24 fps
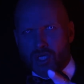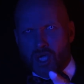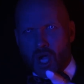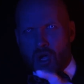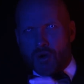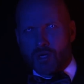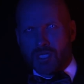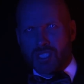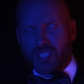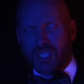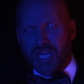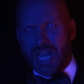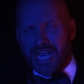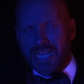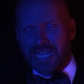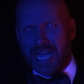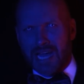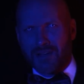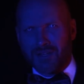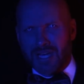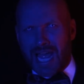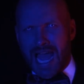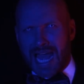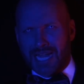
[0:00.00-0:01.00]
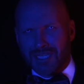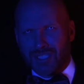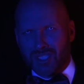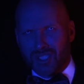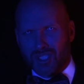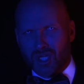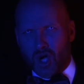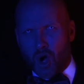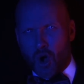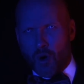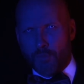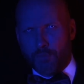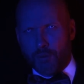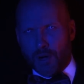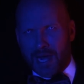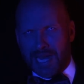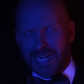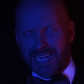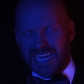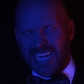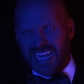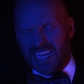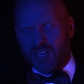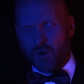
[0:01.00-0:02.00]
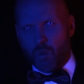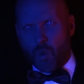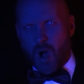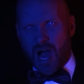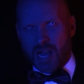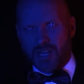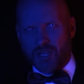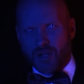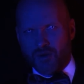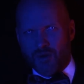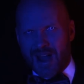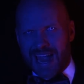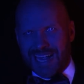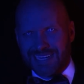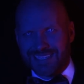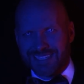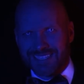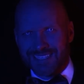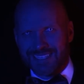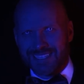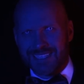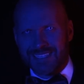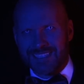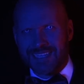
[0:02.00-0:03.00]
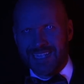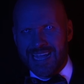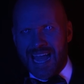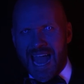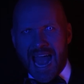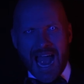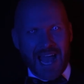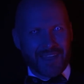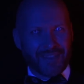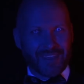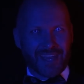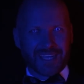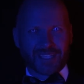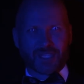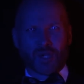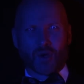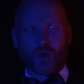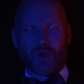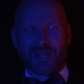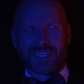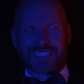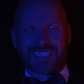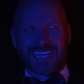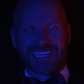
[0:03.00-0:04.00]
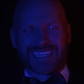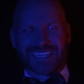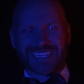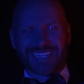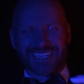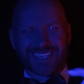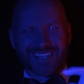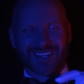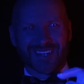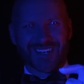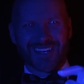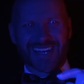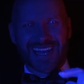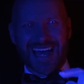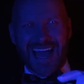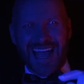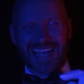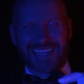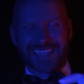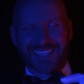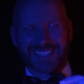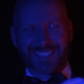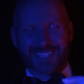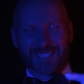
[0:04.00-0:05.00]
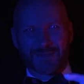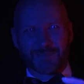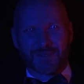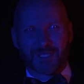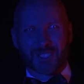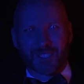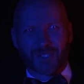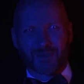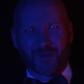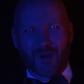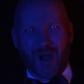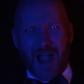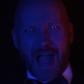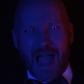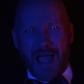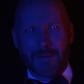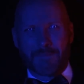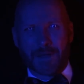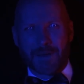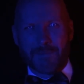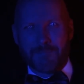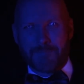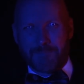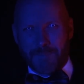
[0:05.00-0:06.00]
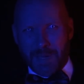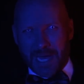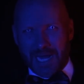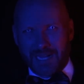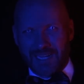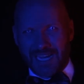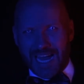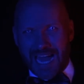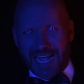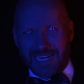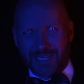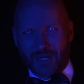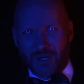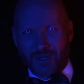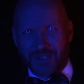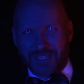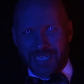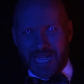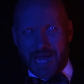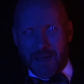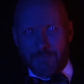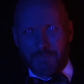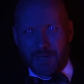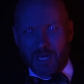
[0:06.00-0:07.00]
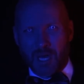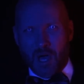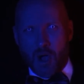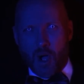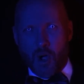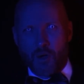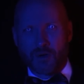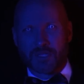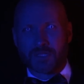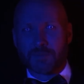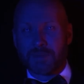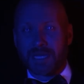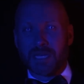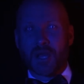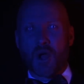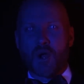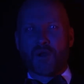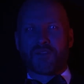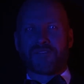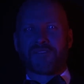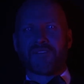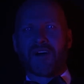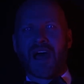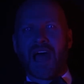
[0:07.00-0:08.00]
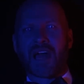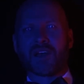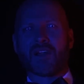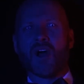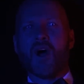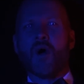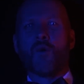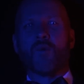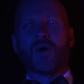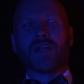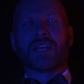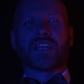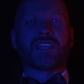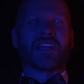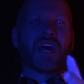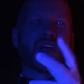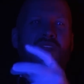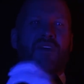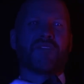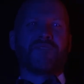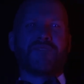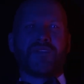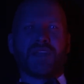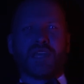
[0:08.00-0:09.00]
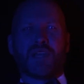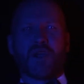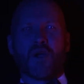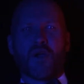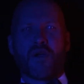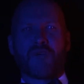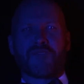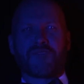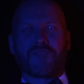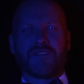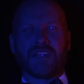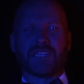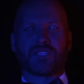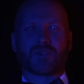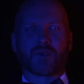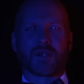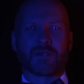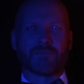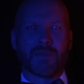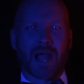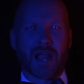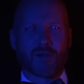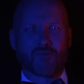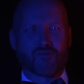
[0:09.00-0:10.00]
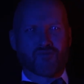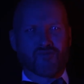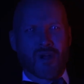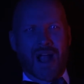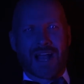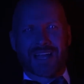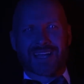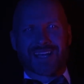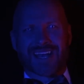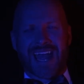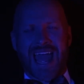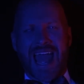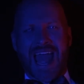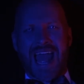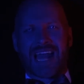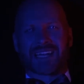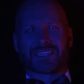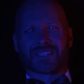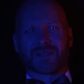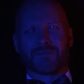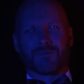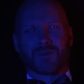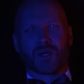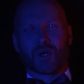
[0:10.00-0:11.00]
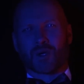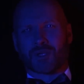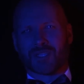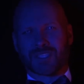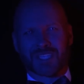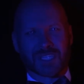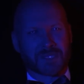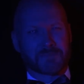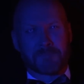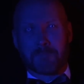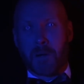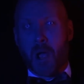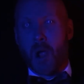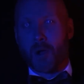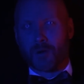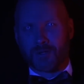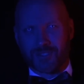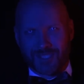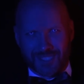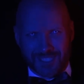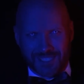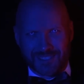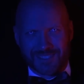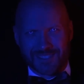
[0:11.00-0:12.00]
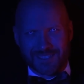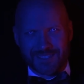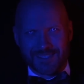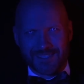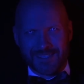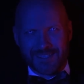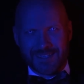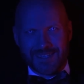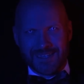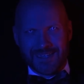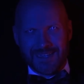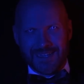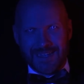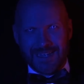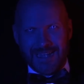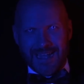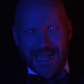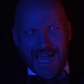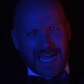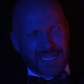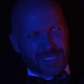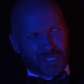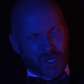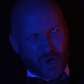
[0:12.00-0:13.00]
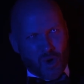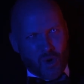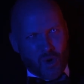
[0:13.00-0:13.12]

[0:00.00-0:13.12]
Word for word: go and check out @SkullBrainInc while you're at it. And there's always that little like and subscribe and bell icon down below to be notified when another video featuring my rugged handsome looks is posted. As